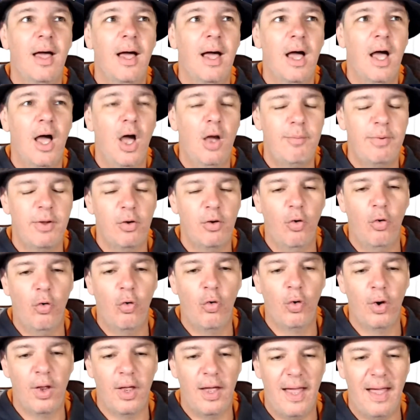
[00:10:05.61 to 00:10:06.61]
Hope you
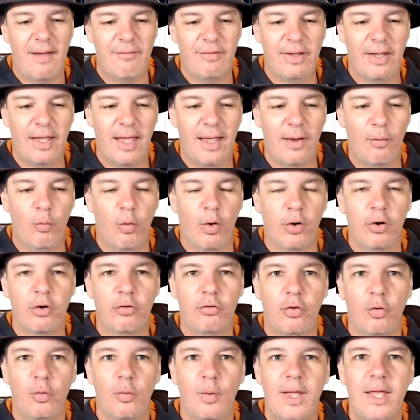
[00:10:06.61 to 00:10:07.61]
all are having a
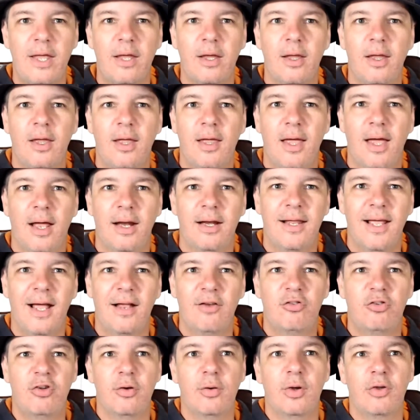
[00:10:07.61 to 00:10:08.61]
wonderful week, and
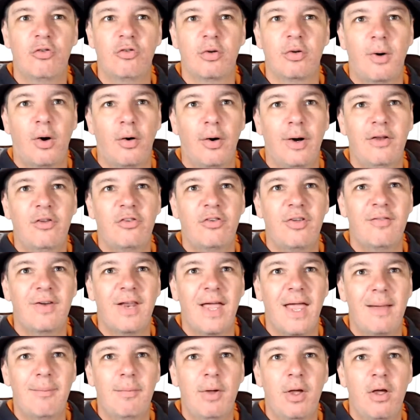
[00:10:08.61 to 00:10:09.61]
catch you tomorrow at
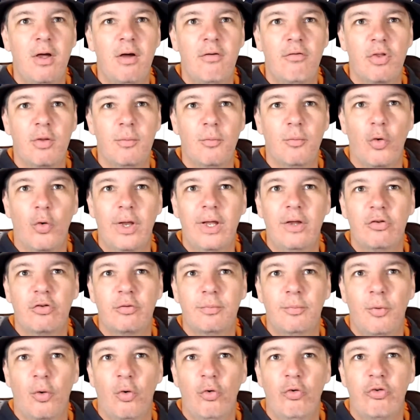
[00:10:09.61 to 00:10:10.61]
7 a.m. for the morning
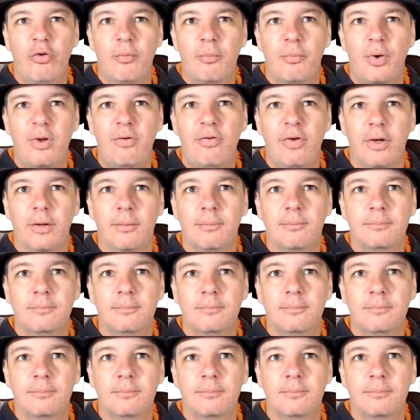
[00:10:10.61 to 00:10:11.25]
sports briefing.